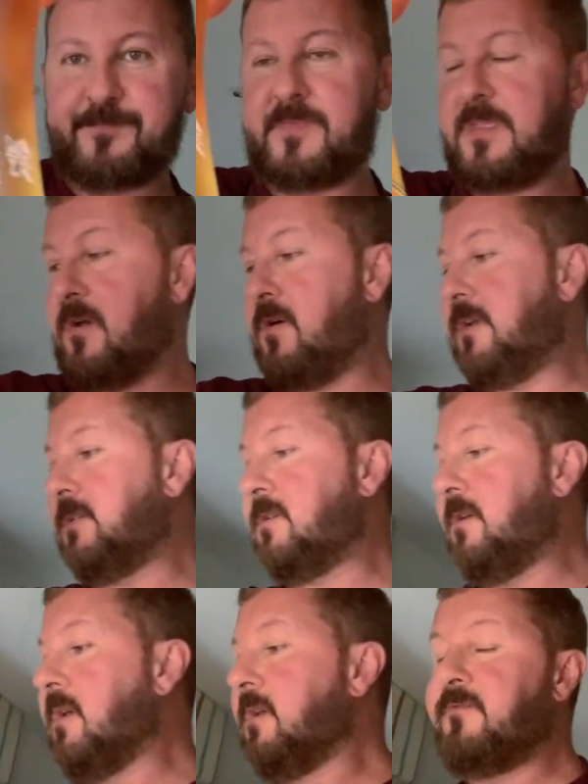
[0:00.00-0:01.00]
Nice.
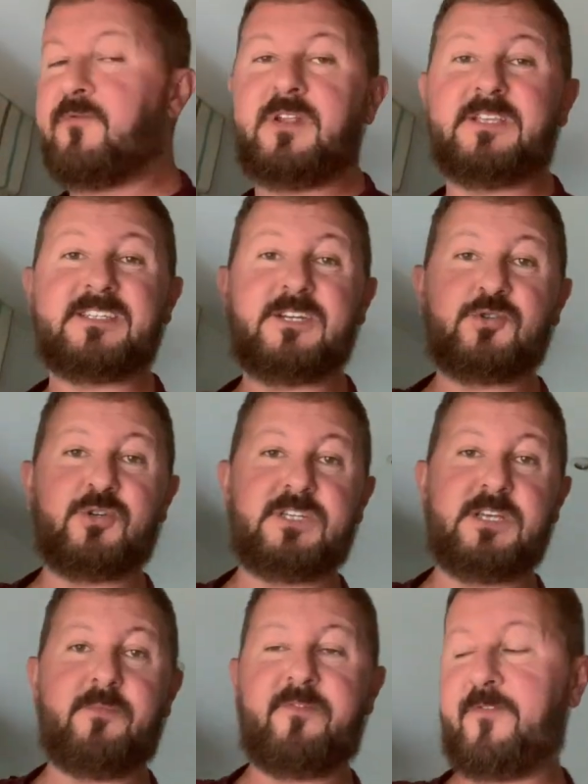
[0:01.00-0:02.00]
Really
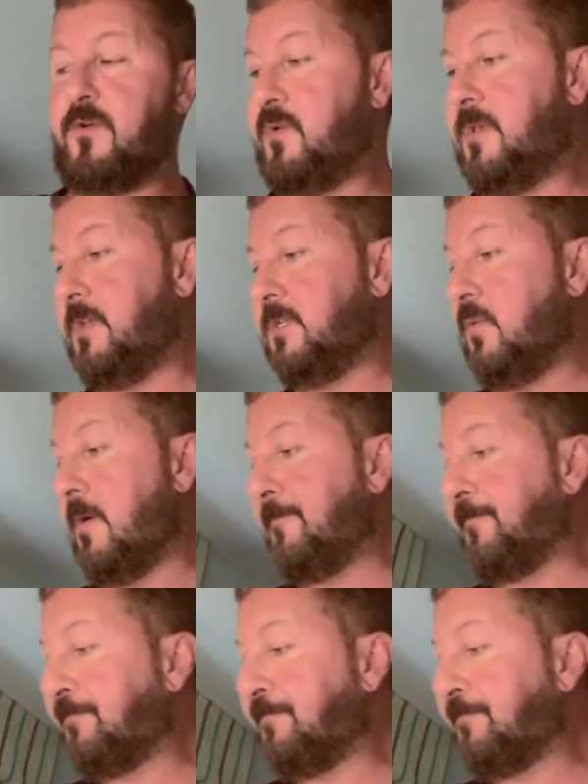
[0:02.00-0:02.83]
citrusy and fruity this one.